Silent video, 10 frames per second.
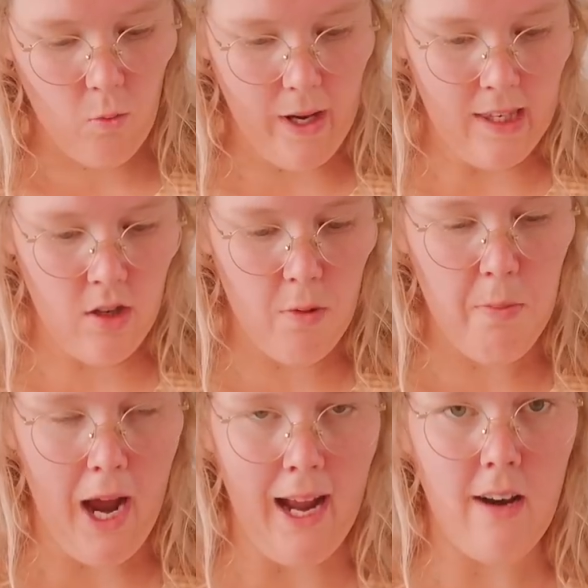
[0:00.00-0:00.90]
when you
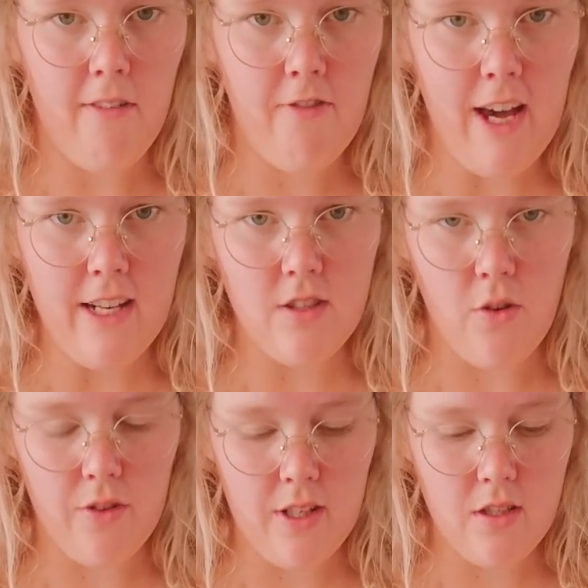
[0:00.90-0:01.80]
paint a face
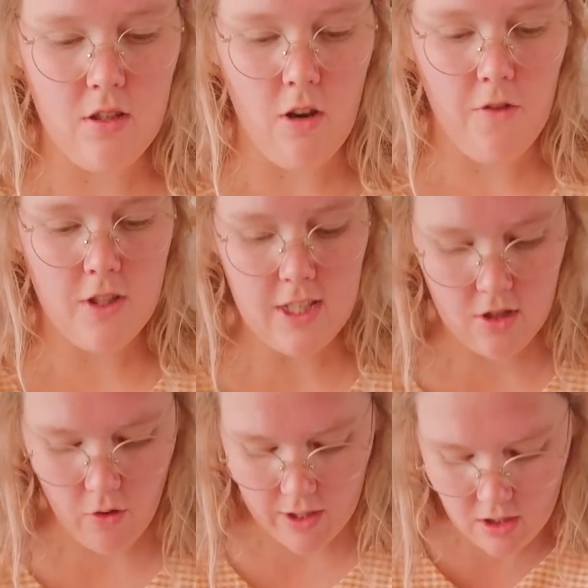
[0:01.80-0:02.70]
on this surface, it's
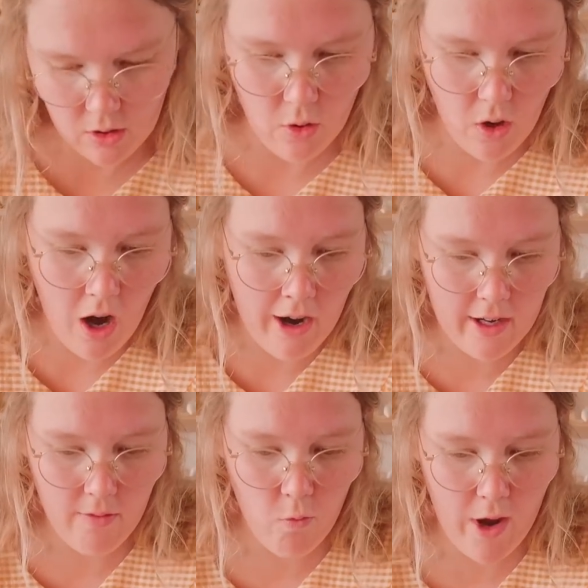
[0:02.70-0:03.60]
going to look
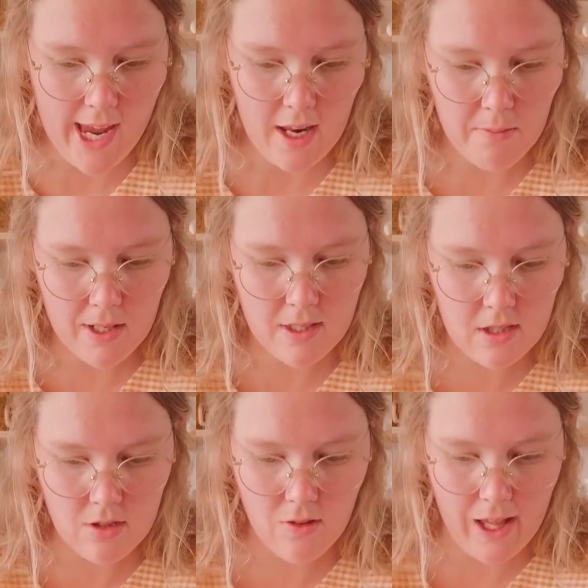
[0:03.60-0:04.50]
kind of weird because
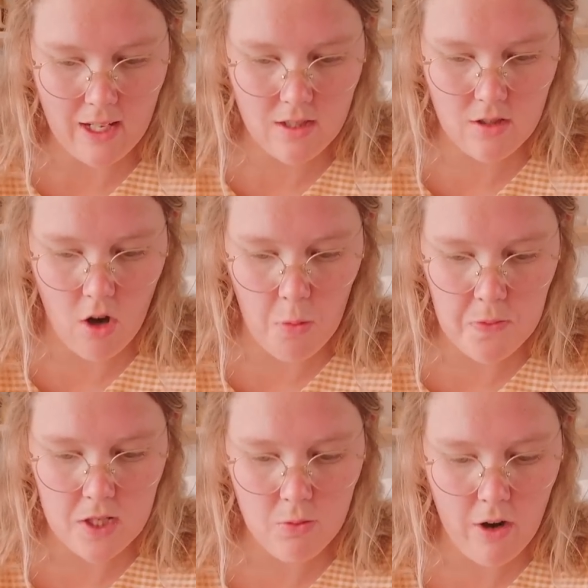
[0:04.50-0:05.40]
it's not like
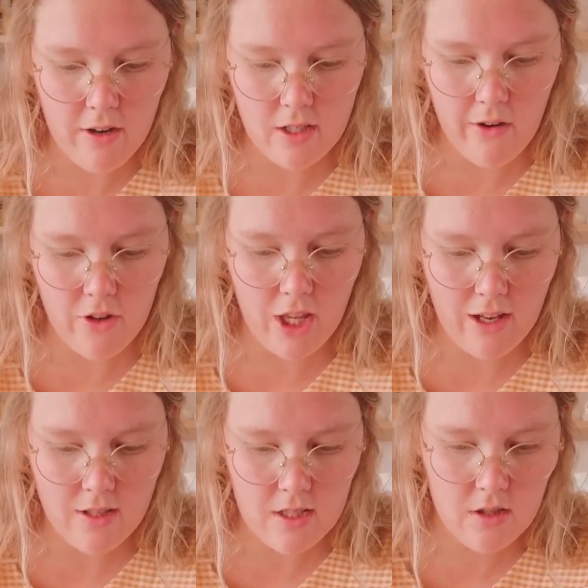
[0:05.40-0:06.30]
sculpted, whereas everything
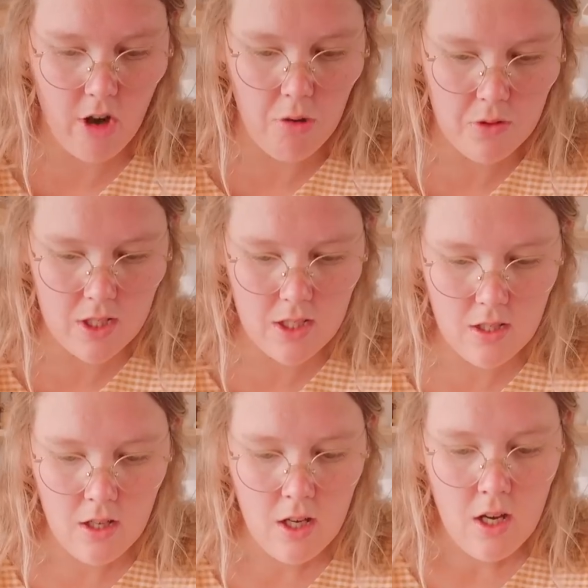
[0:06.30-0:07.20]
else is
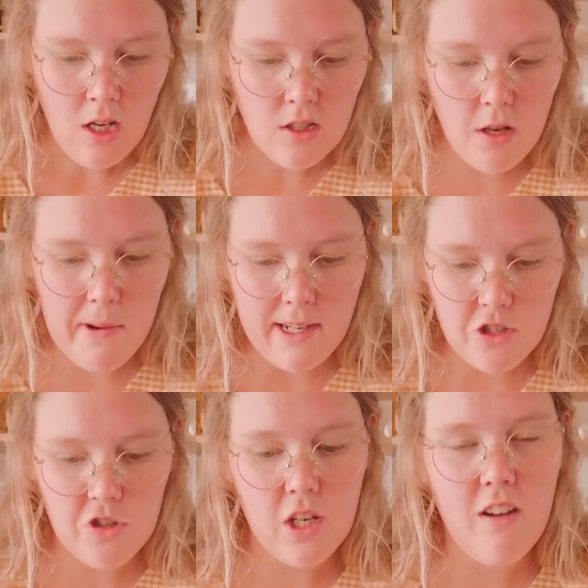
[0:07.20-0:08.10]
sculpted. So by
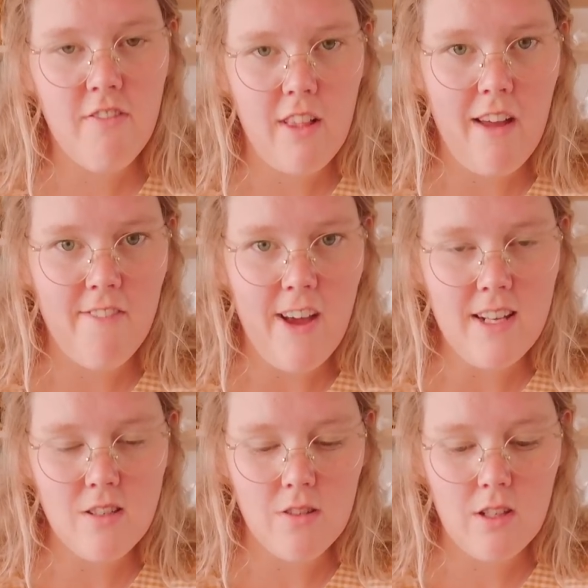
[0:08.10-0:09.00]
drawing a flat
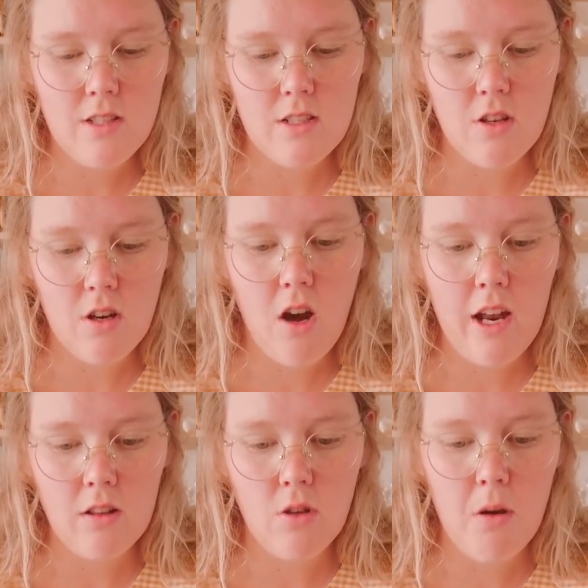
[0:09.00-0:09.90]
face on this, it's going to
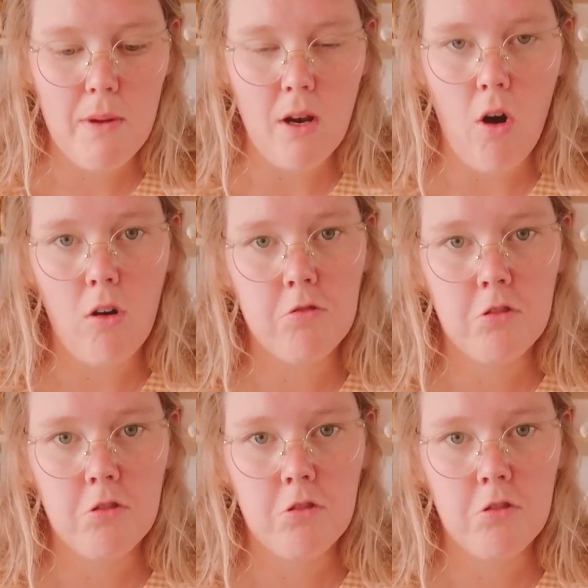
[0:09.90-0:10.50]
kind of look a bit off.